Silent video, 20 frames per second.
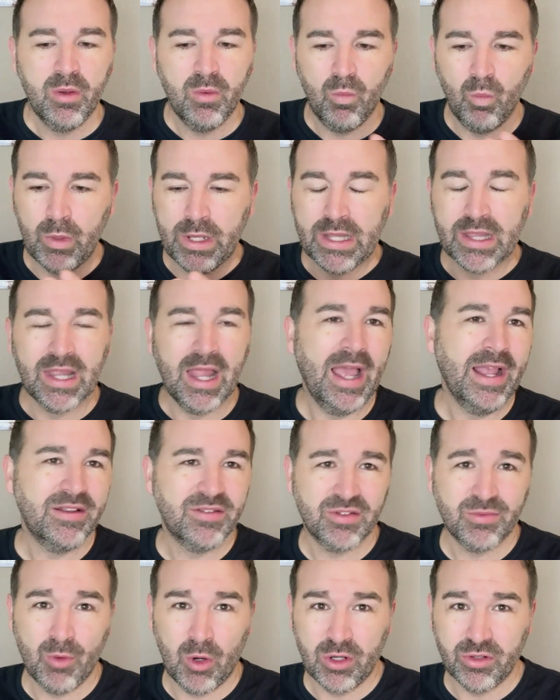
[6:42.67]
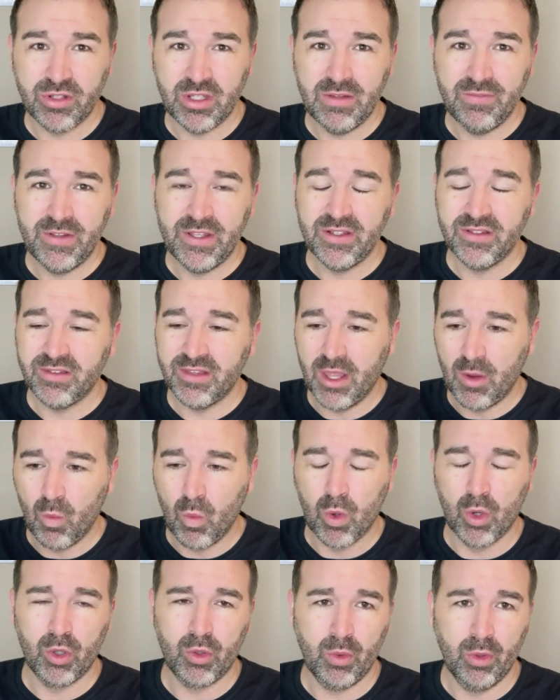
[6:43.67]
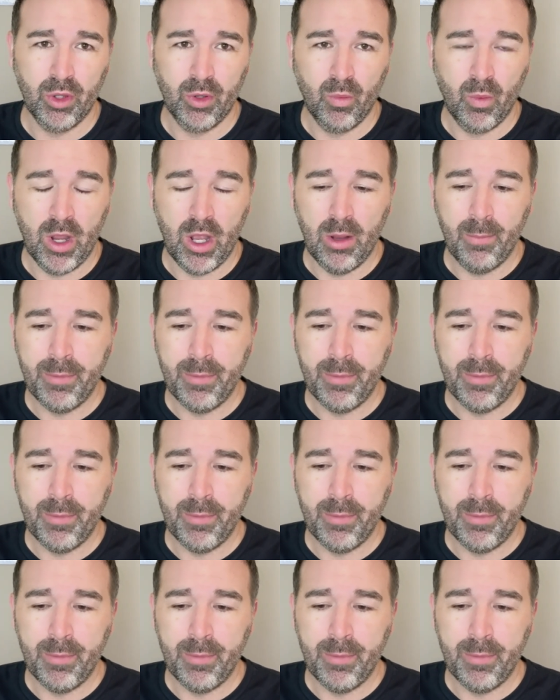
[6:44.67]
We like smart TVs, they work really well,